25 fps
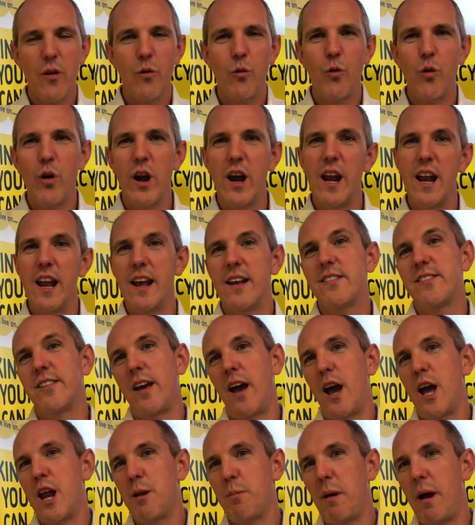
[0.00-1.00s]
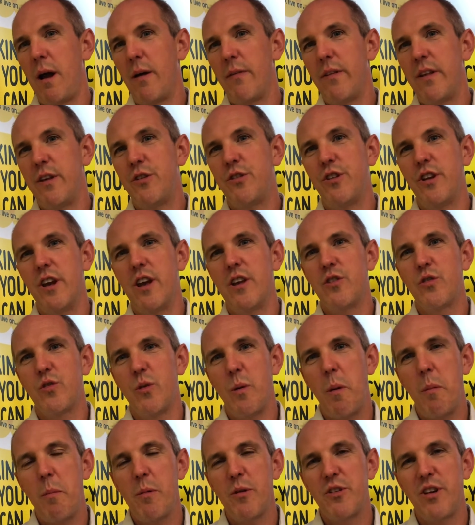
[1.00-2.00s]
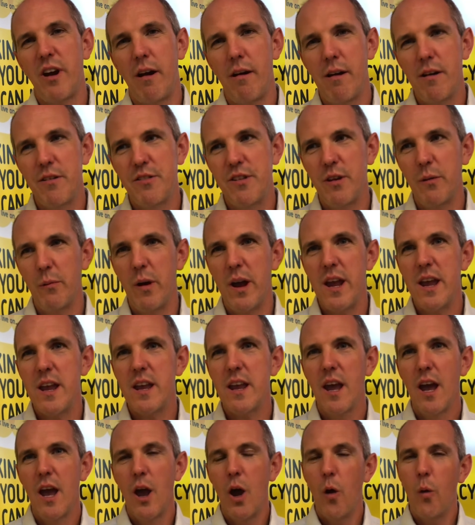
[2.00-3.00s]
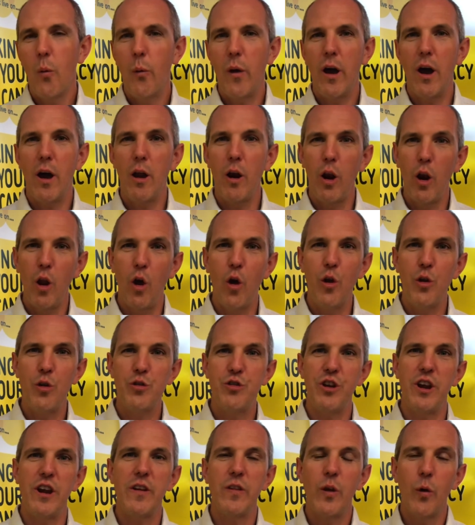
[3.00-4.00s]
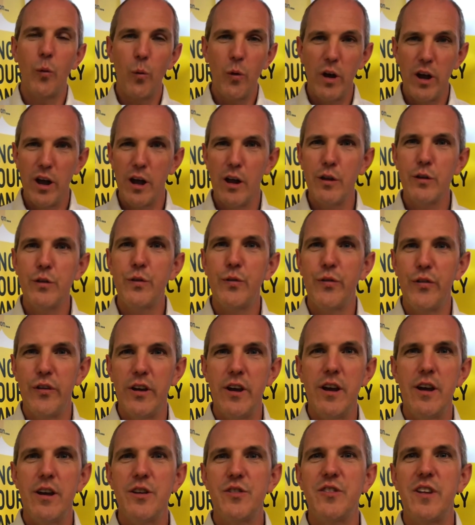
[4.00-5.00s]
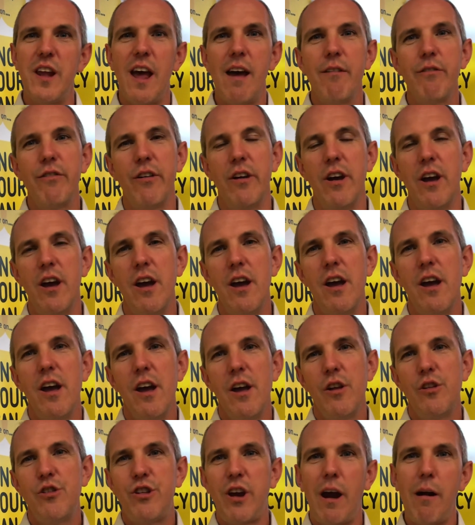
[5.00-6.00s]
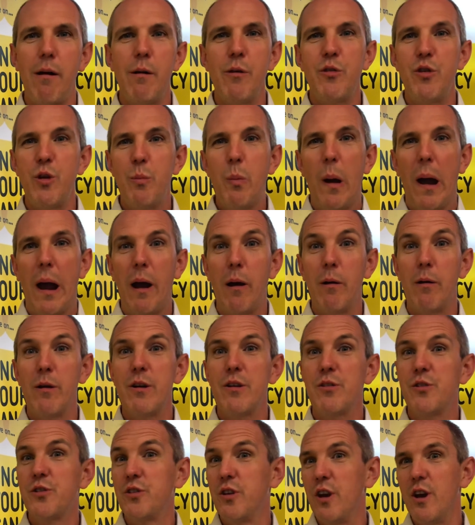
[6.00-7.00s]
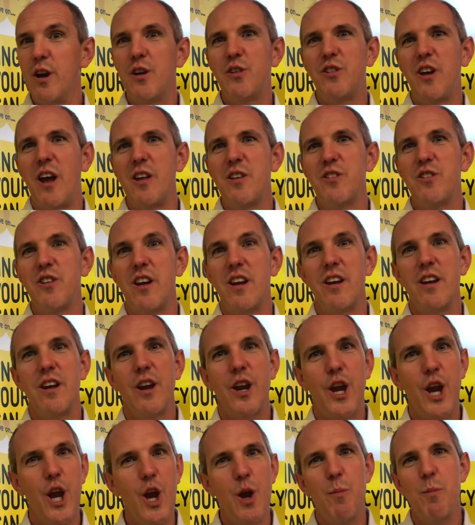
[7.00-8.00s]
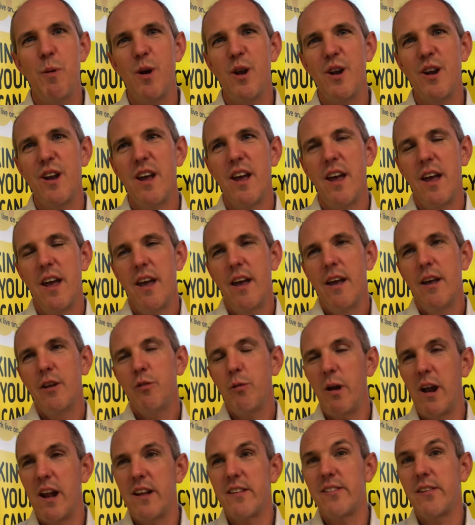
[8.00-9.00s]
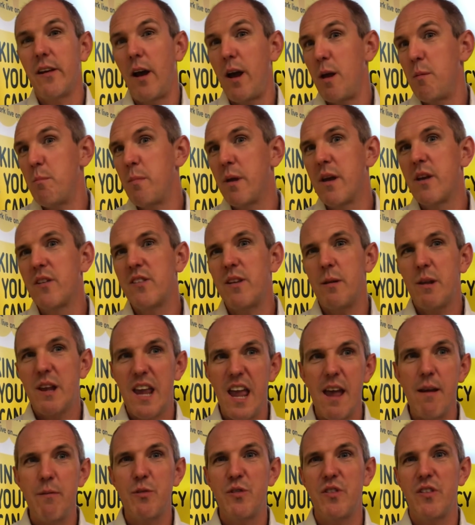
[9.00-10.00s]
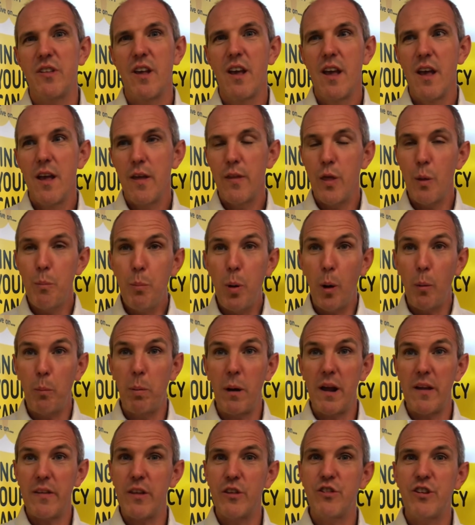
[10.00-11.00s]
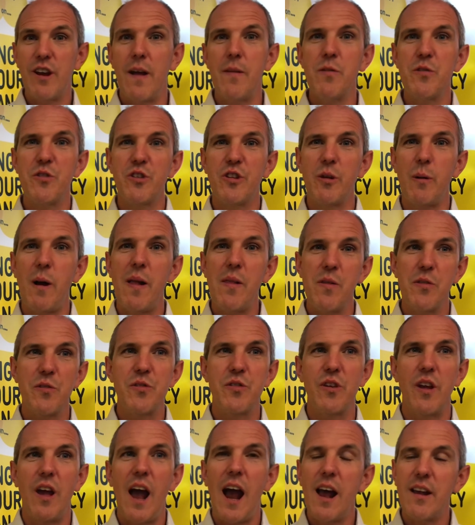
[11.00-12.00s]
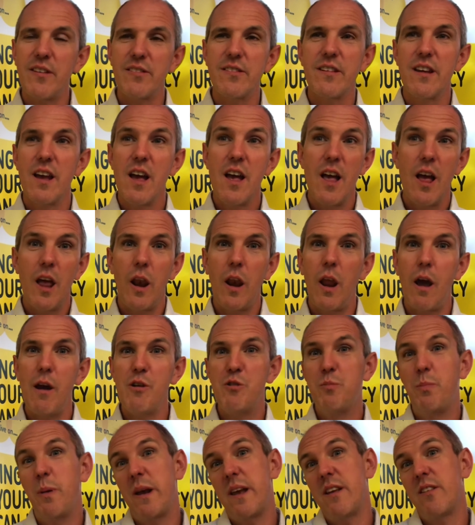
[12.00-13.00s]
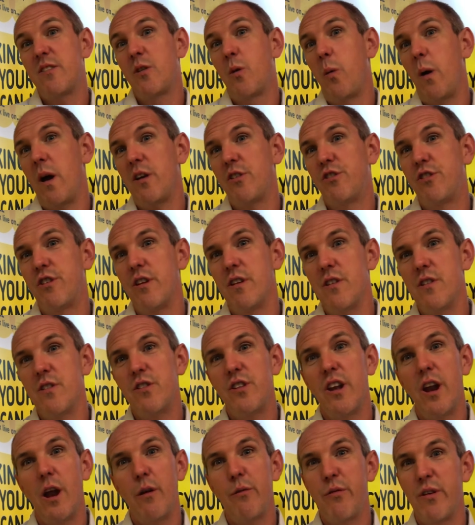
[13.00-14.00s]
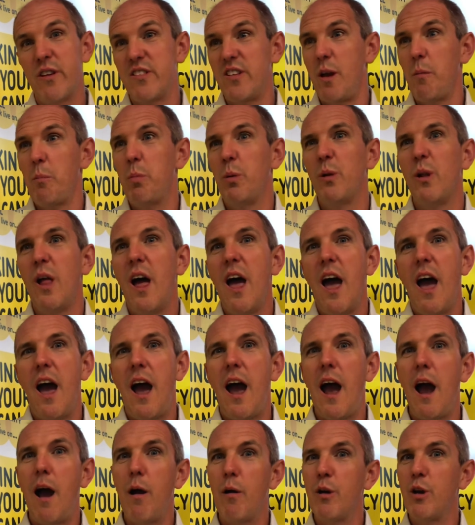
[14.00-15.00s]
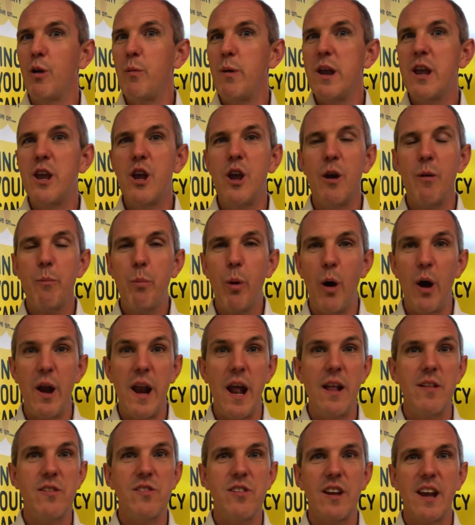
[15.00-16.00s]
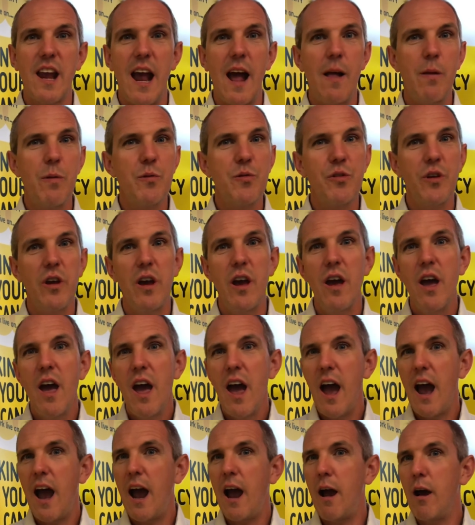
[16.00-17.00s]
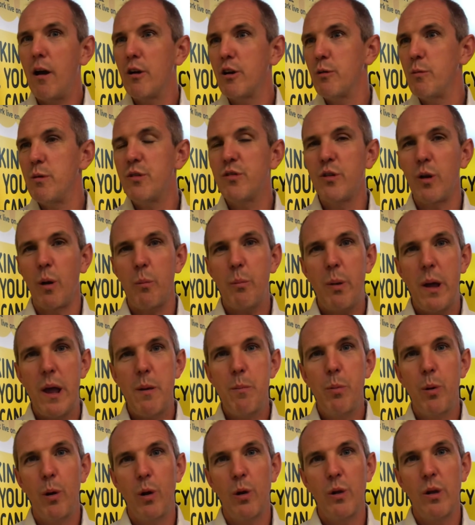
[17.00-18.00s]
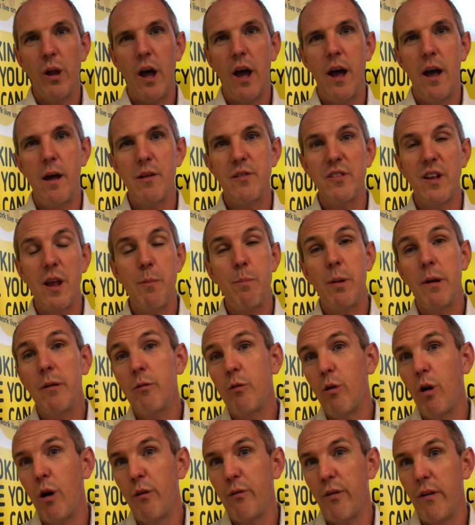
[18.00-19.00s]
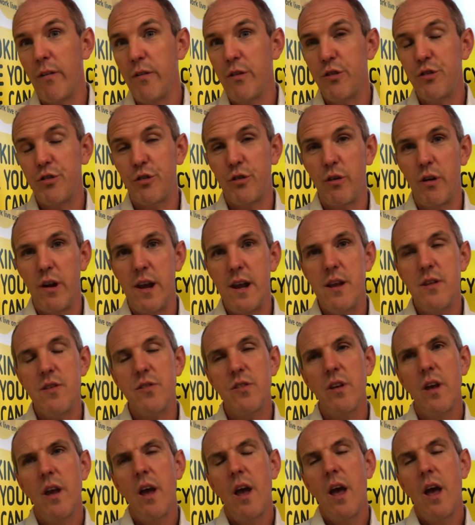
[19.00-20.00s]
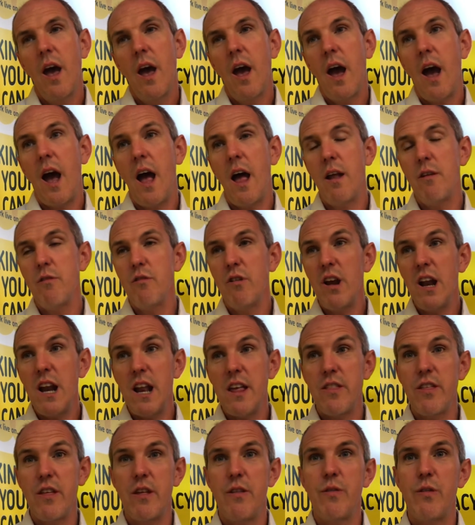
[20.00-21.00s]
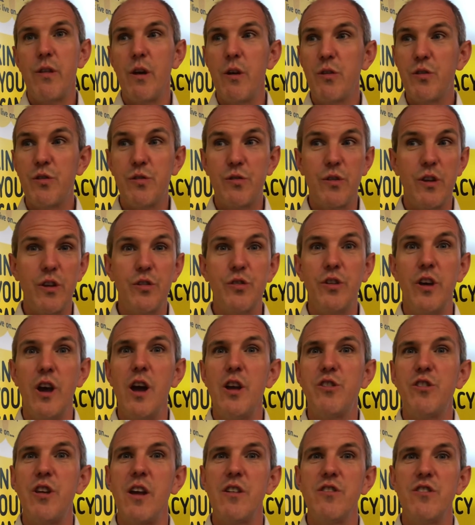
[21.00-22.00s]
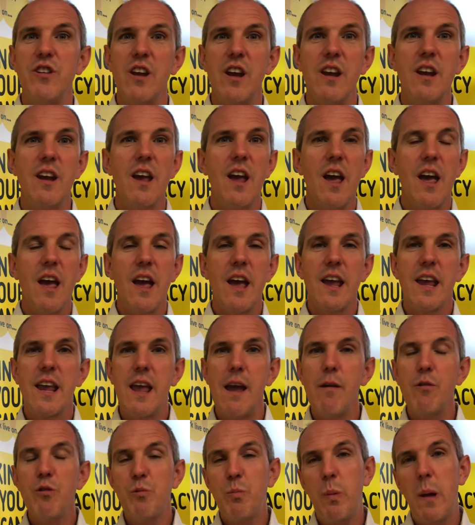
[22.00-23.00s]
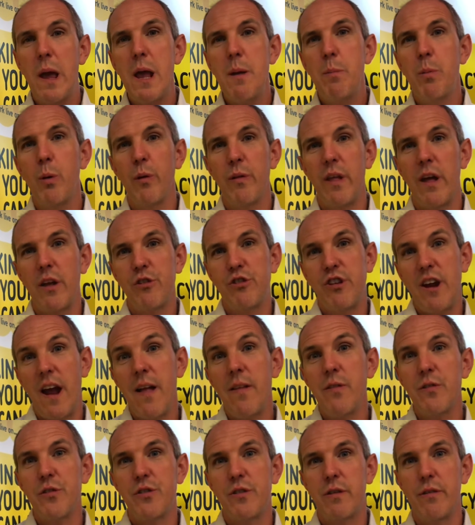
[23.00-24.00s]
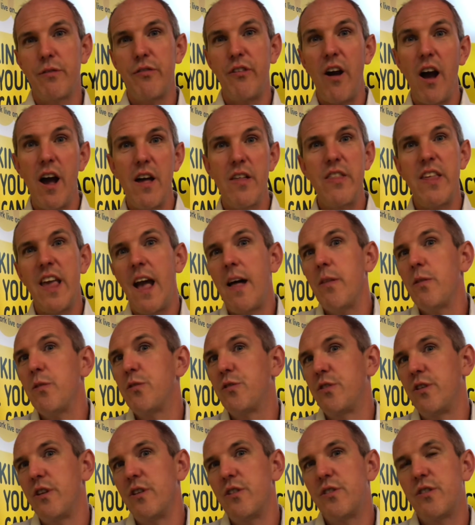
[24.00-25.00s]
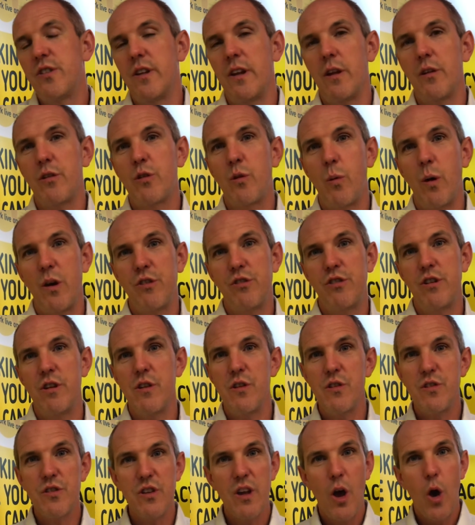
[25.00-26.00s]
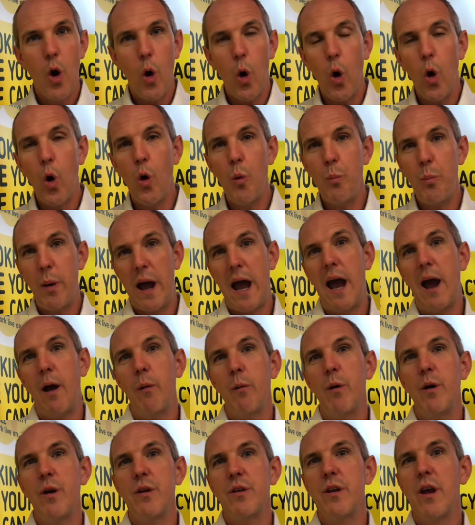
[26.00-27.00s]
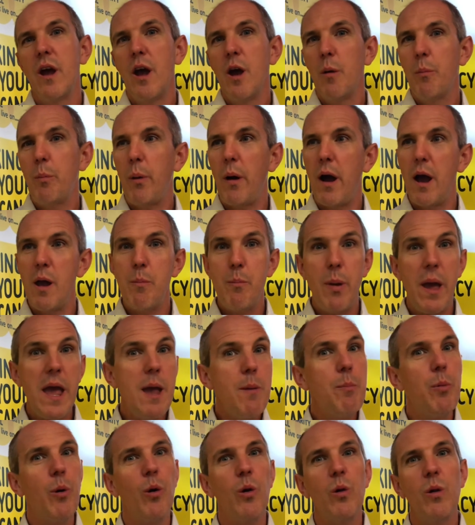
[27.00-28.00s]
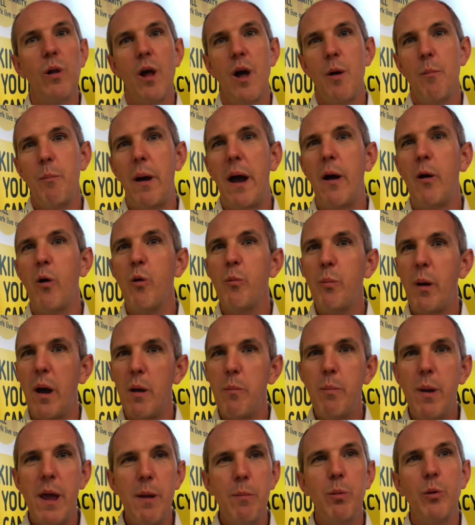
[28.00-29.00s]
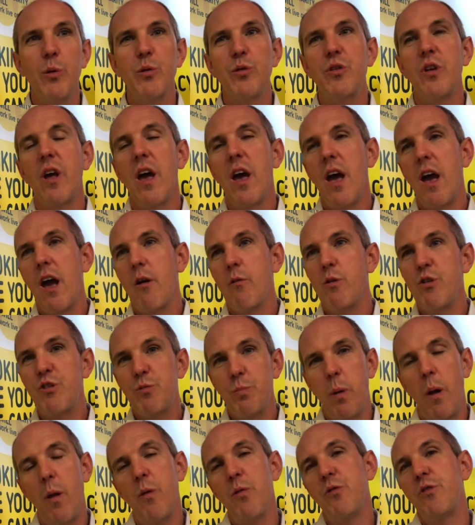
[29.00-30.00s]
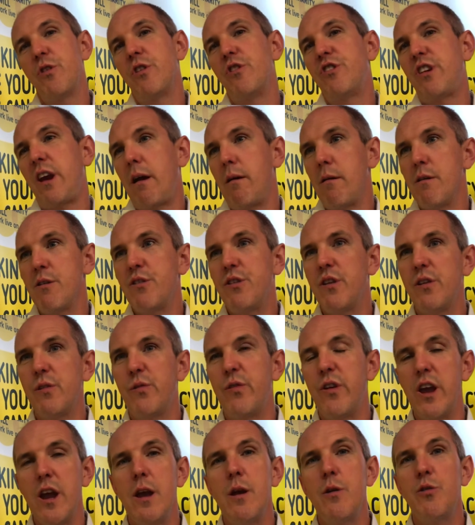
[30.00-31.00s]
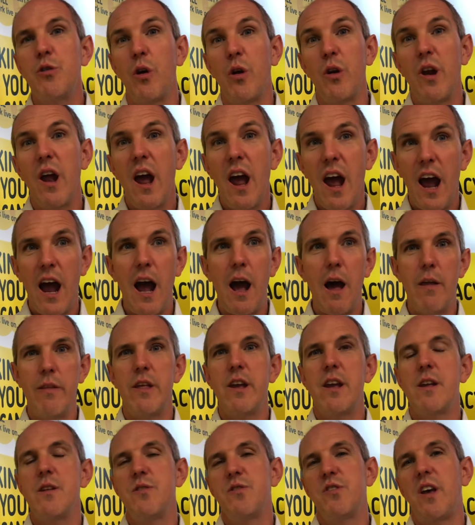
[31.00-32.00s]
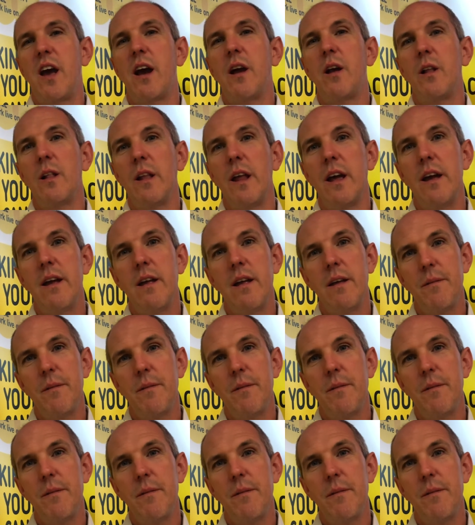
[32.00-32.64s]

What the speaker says: really excited about this year's Remember Charity Week. We are launching the world's first ever charity-powered search engine, Human. It's very exciting because it gives the public the chance to answer, ask life's biggest questions. You know, for example, how do we put an end to cancer? How do we stop people sleeping rough on the streets? And really, the search engine gives people that chance to find the answers to those questions, all powered by people, powered by people's response and charities' views on how they can tackle it.